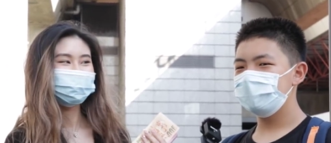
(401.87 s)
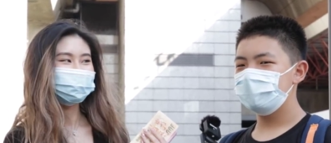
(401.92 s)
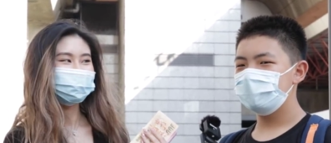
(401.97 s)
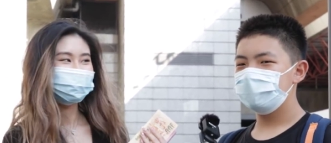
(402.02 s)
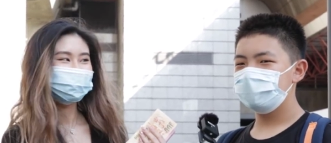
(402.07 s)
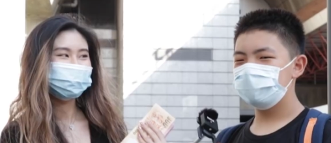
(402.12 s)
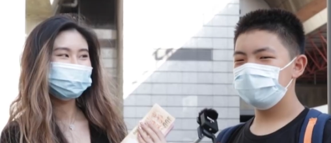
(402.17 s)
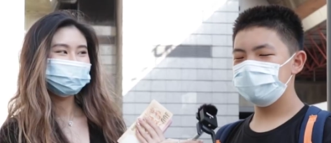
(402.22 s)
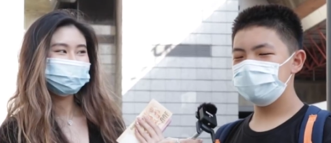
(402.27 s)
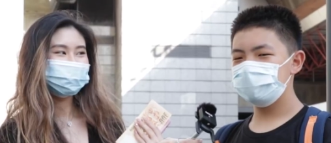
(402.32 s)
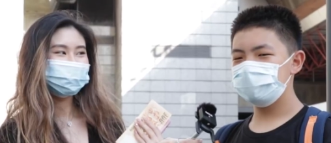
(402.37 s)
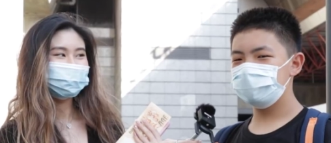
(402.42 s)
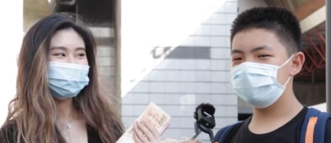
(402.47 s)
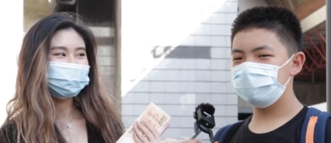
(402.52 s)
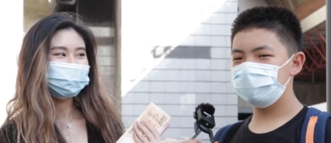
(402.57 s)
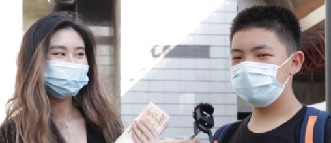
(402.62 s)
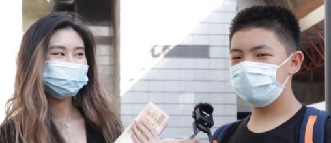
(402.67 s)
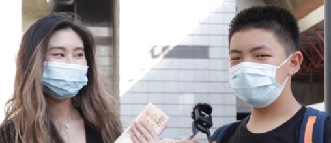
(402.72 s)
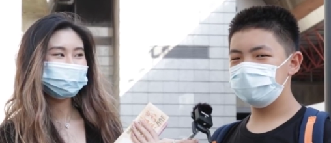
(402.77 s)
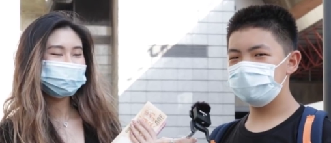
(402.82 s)

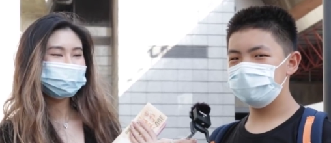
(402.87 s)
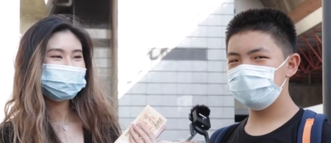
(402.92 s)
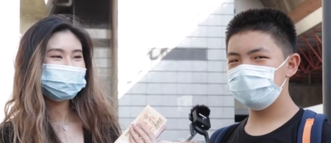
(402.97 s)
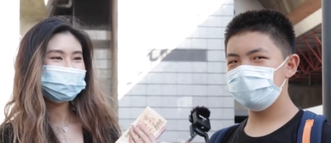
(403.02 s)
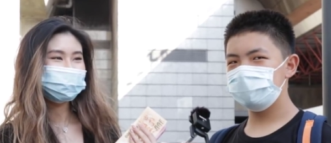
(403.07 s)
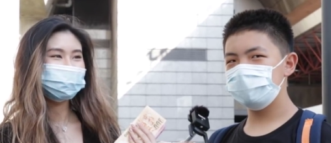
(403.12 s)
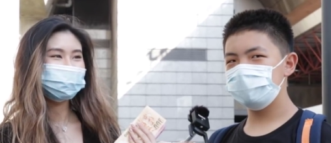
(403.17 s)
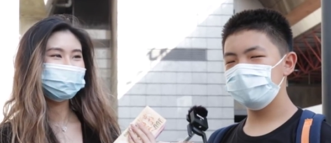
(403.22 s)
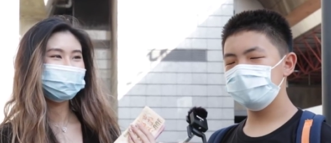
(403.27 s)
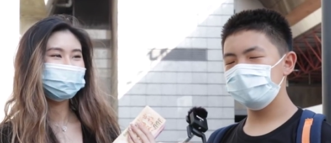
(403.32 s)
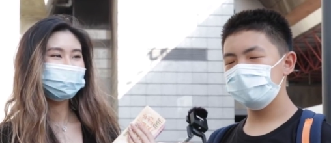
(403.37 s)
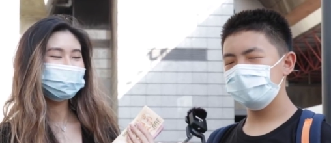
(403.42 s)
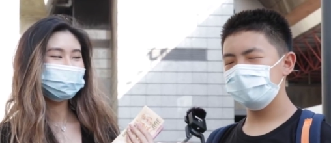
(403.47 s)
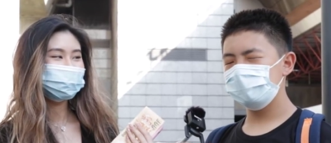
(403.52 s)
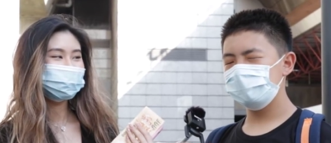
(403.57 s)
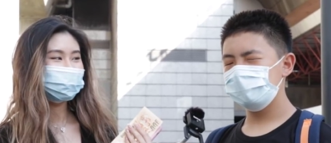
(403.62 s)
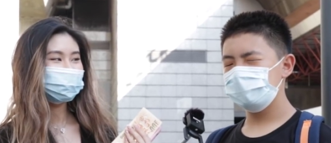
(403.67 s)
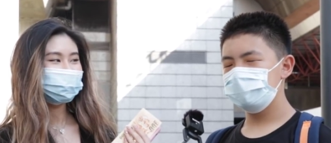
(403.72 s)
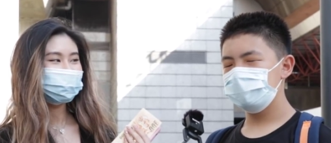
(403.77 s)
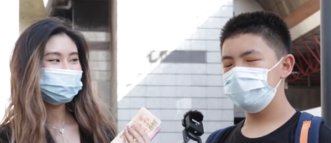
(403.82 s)

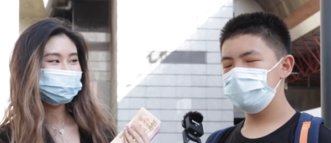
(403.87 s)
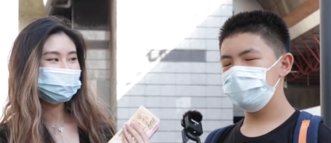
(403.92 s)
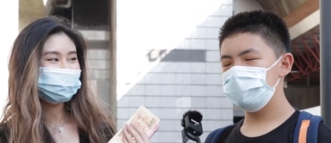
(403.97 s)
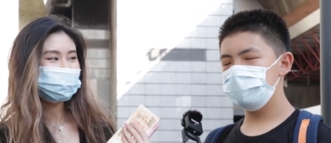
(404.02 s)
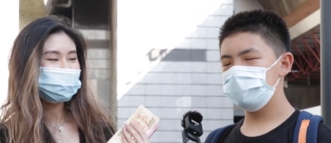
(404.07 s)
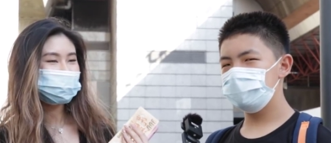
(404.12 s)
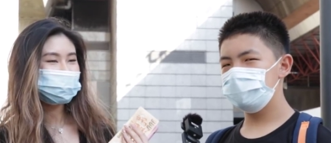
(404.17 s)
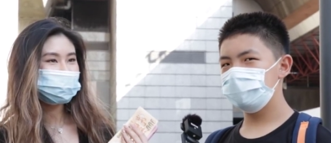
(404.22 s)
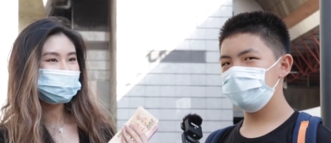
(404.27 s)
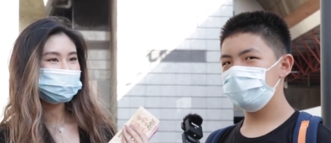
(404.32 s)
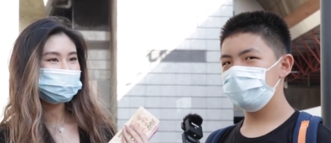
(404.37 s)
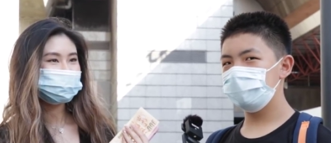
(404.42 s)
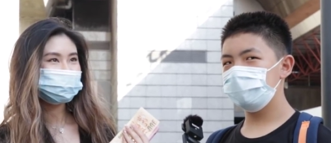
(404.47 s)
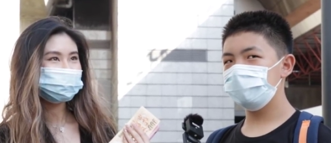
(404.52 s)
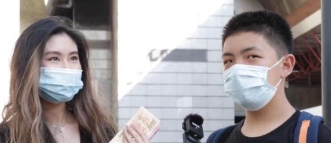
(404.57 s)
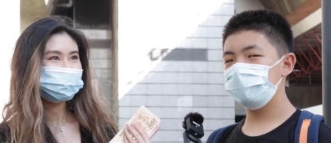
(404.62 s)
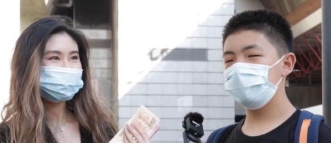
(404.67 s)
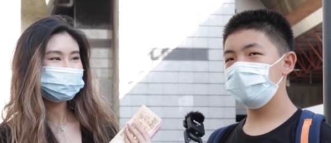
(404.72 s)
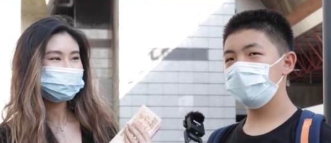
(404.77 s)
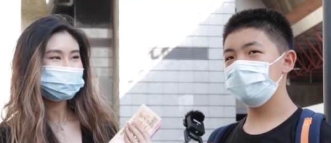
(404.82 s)

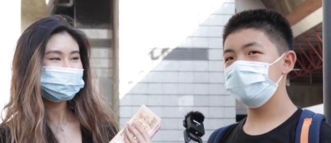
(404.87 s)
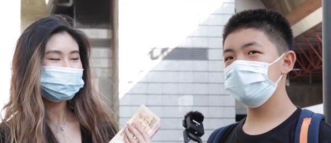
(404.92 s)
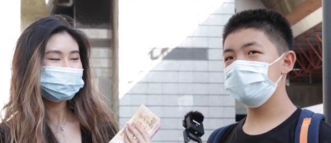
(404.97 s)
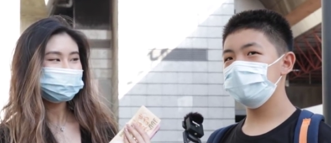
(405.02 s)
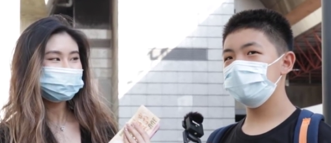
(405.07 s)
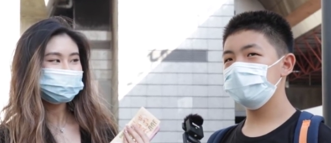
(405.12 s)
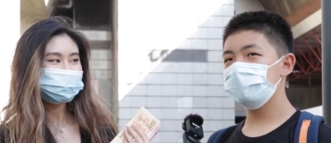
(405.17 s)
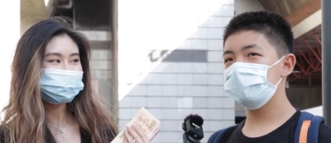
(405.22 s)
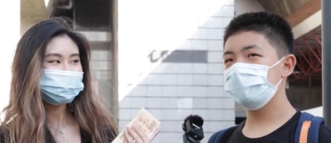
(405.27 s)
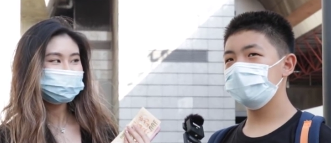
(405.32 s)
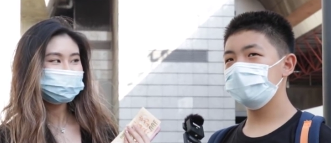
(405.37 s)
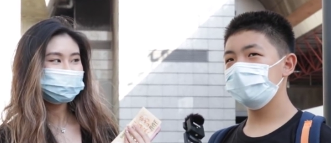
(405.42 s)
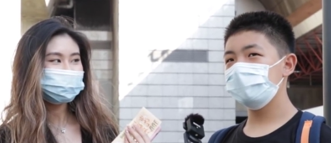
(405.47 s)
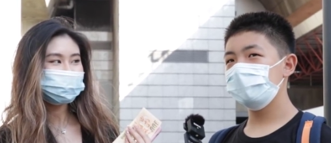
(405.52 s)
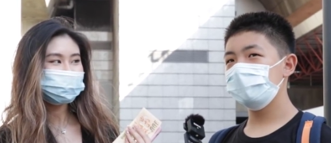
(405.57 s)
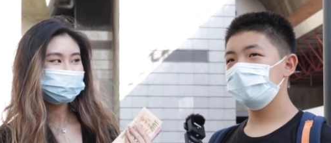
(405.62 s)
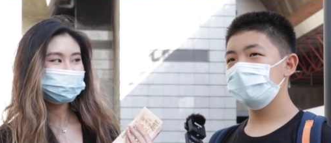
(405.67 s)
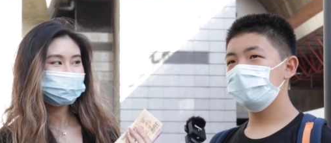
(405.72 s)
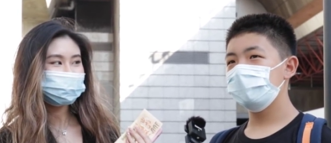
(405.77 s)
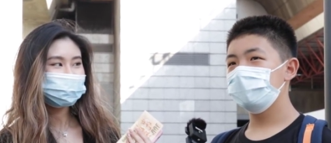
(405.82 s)

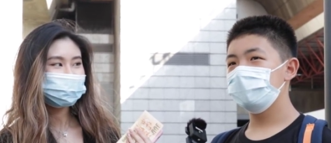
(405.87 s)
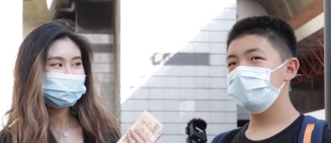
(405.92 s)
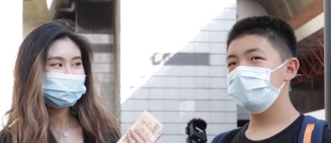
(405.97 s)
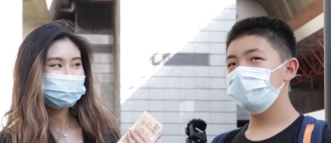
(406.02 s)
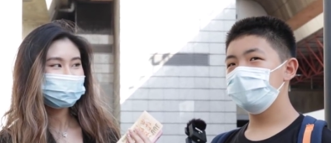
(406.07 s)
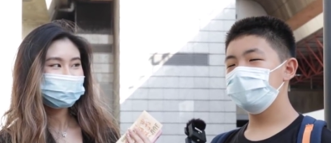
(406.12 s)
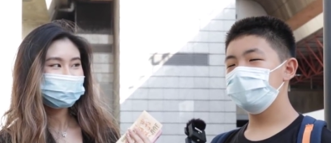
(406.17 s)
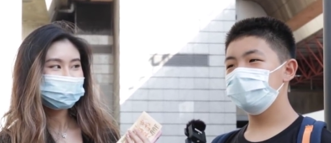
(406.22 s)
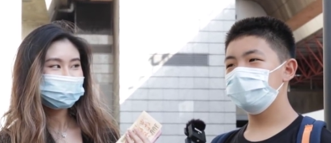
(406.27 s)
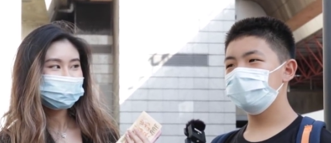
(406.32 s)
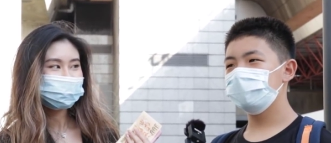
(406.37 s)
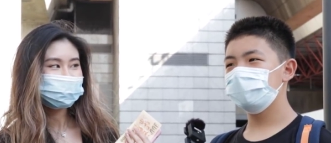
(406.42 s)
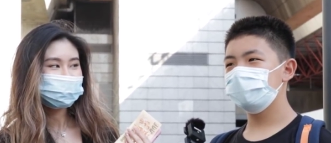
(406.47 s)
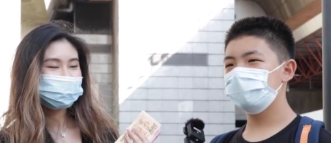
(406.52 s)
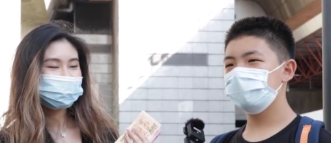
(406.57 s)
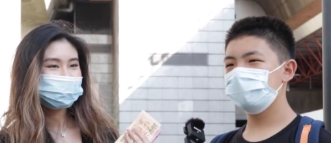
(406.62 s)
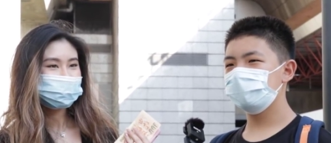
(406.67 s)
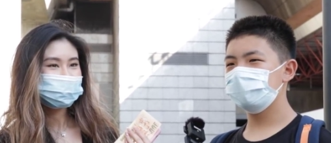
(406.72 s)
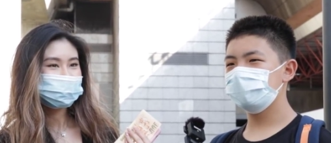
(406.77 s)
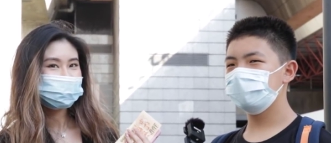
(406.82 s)

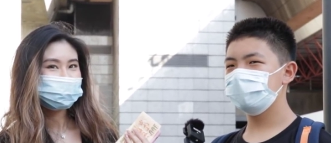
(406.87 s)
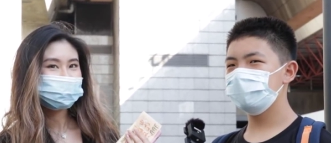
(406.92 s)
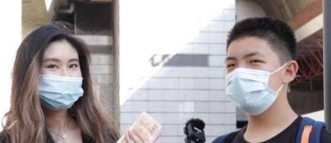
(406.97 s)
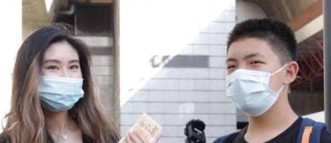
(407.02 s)
[no speech]